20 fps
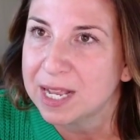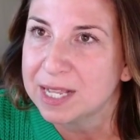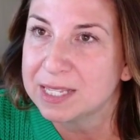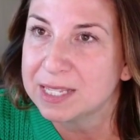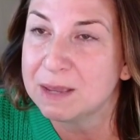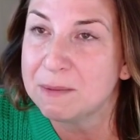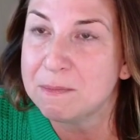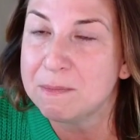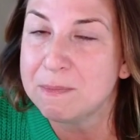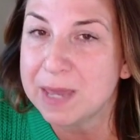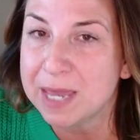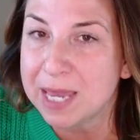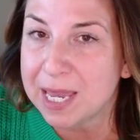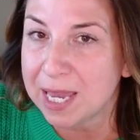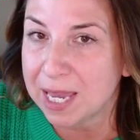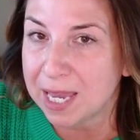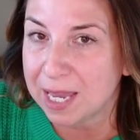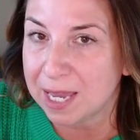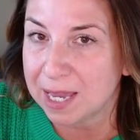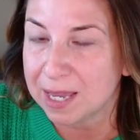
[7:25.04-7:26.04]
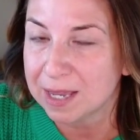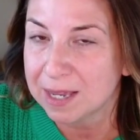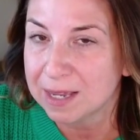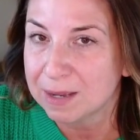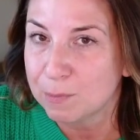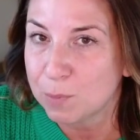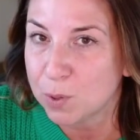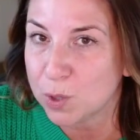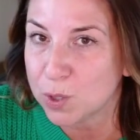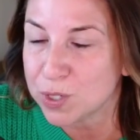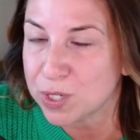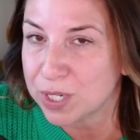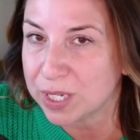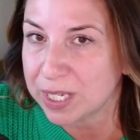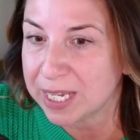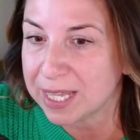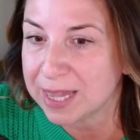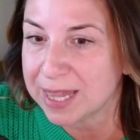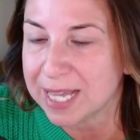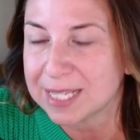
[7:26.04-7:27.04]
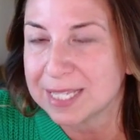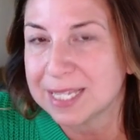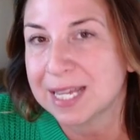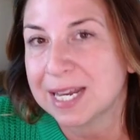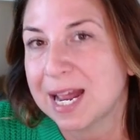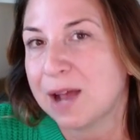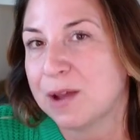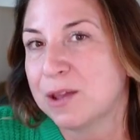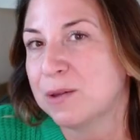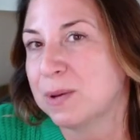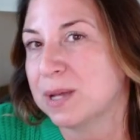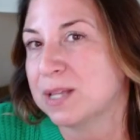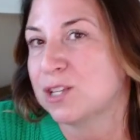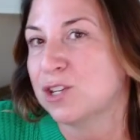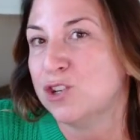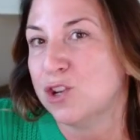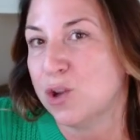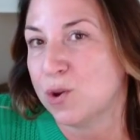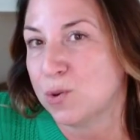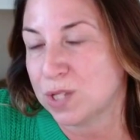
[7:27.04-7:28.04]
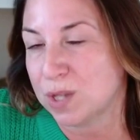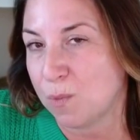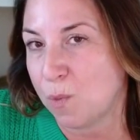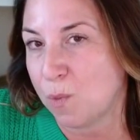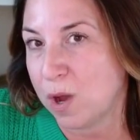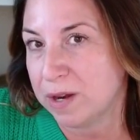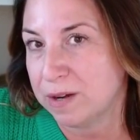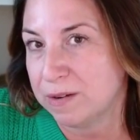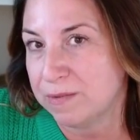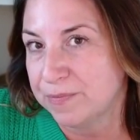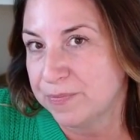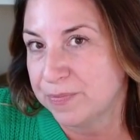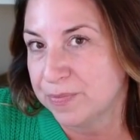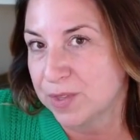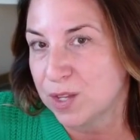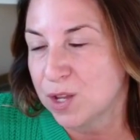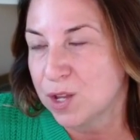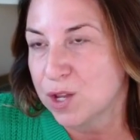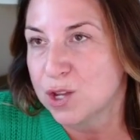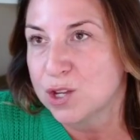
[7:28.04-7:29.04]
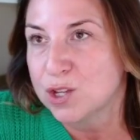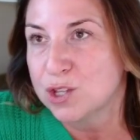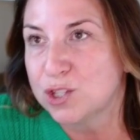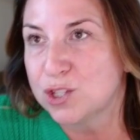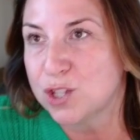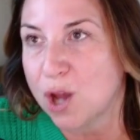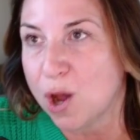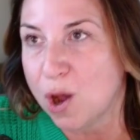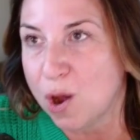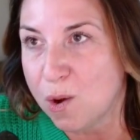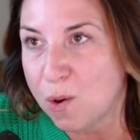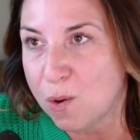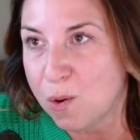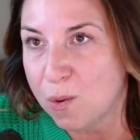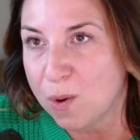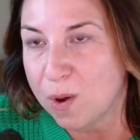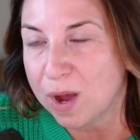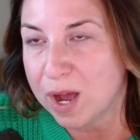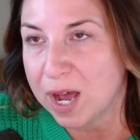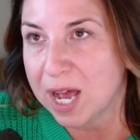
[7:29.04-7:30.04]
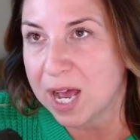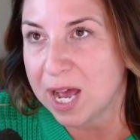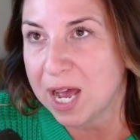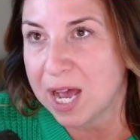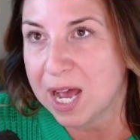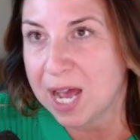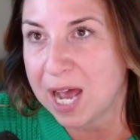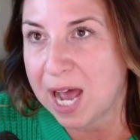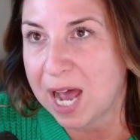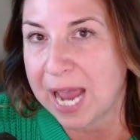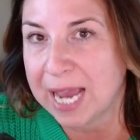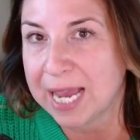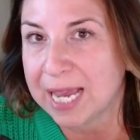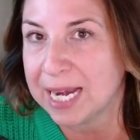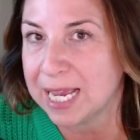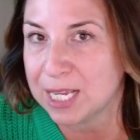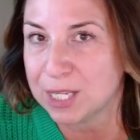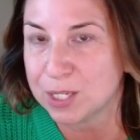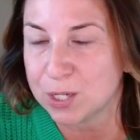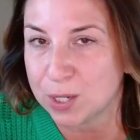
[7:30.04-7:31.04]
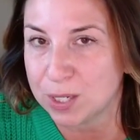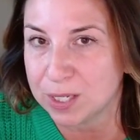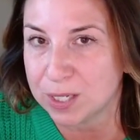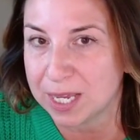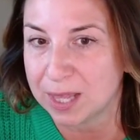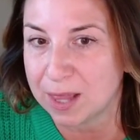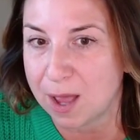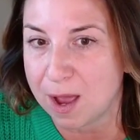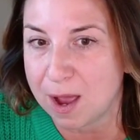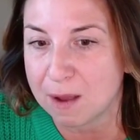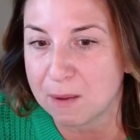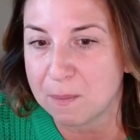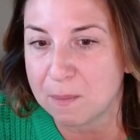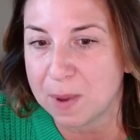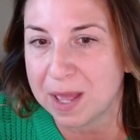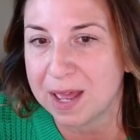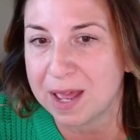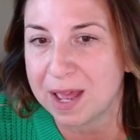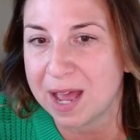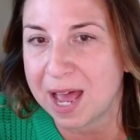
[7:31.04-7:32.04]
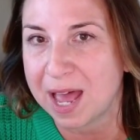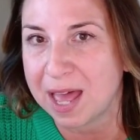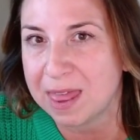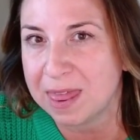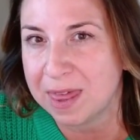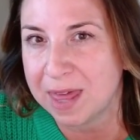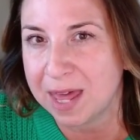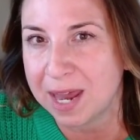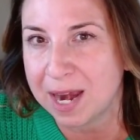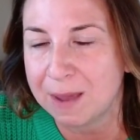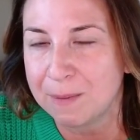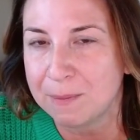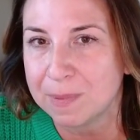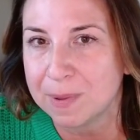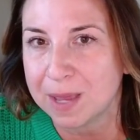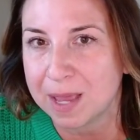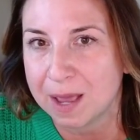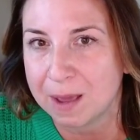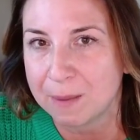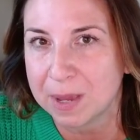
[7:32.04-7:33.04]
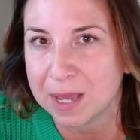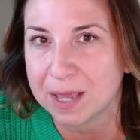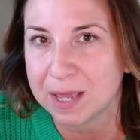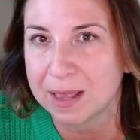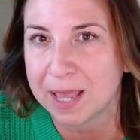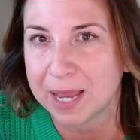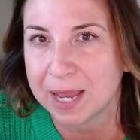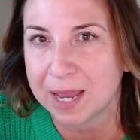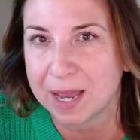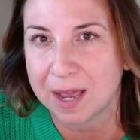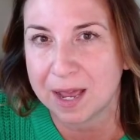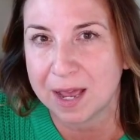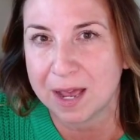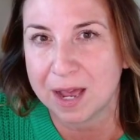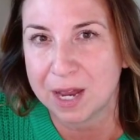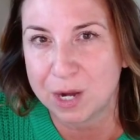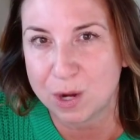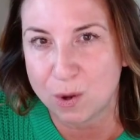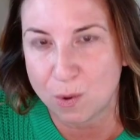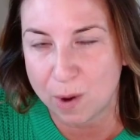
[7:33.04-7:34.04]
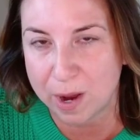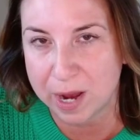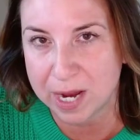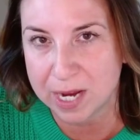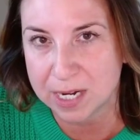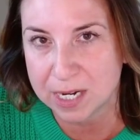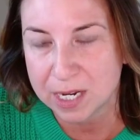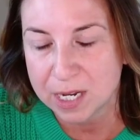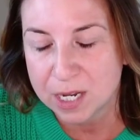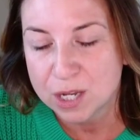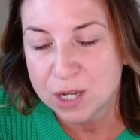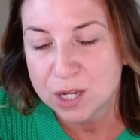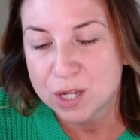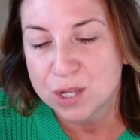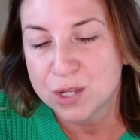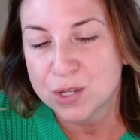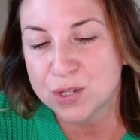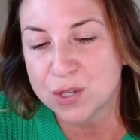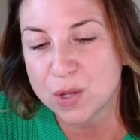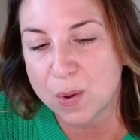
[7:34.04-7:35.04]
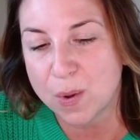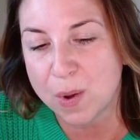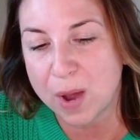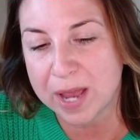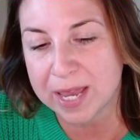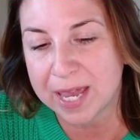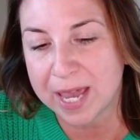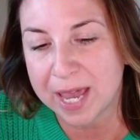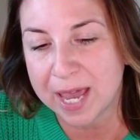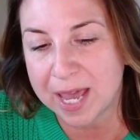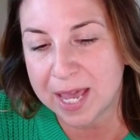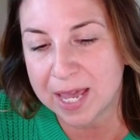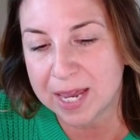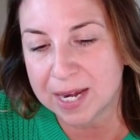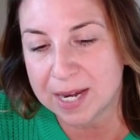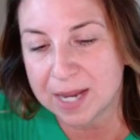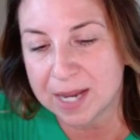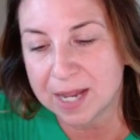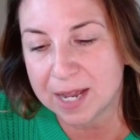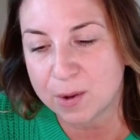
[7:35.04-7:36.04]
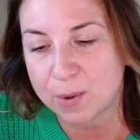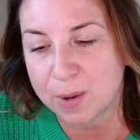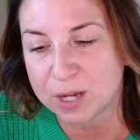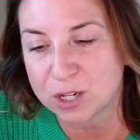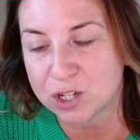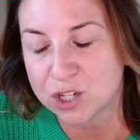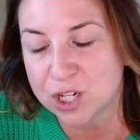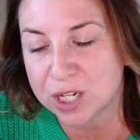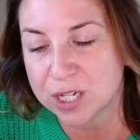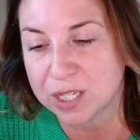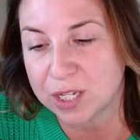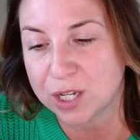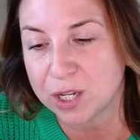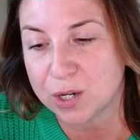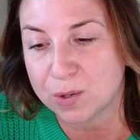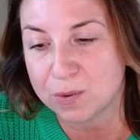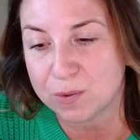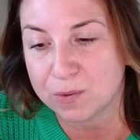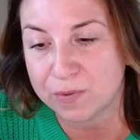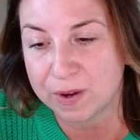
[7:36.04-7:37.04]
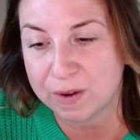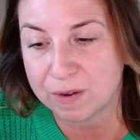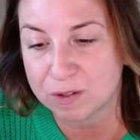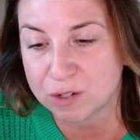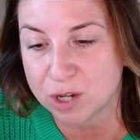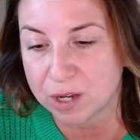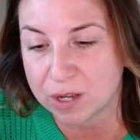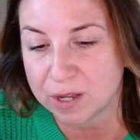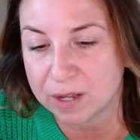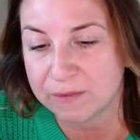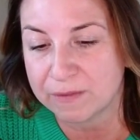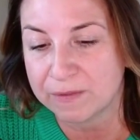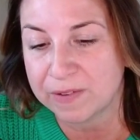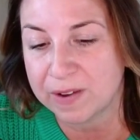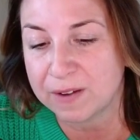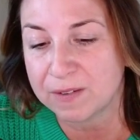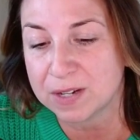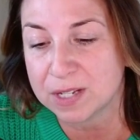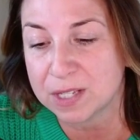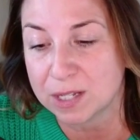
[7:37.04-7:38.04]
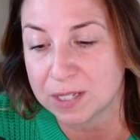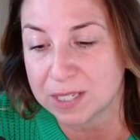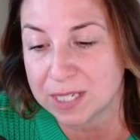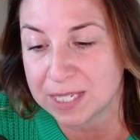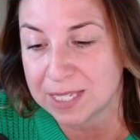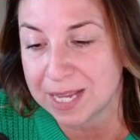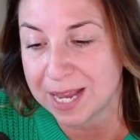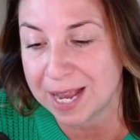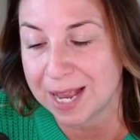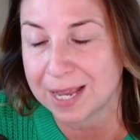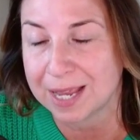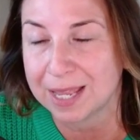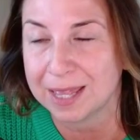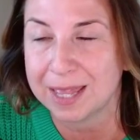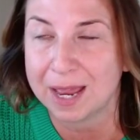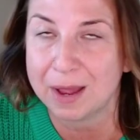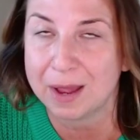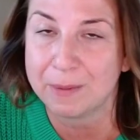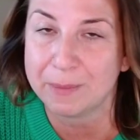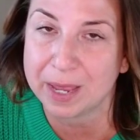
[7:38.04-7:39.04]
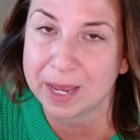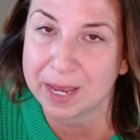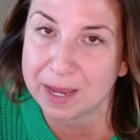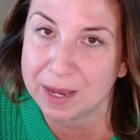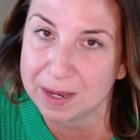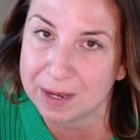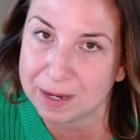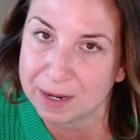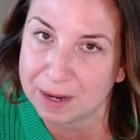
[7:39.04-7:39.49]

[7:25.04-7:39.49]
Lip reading: to me personally, that's not how you get to know someone. So I can answer all day long, but then I'm becoming like annoyed. So I get a question, favorite chocolate, favorite salty snack, and now I'm like,